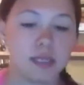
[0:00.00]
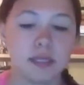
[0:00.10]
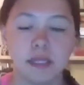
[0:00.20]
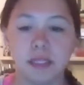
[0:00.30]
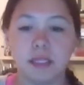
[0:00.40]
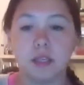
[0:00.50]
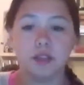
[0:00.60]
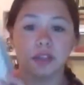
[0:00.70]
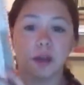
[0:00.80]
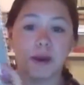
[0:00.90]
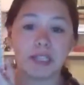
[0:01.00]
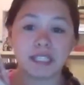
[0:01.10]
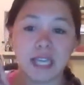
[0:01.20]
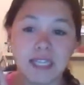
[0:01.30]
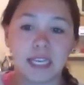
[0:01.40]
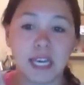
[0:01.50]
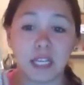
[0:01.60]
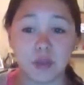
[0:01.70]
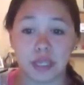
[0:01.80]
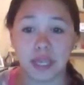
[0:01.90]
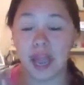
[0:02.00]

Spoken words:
This is about the size that I usually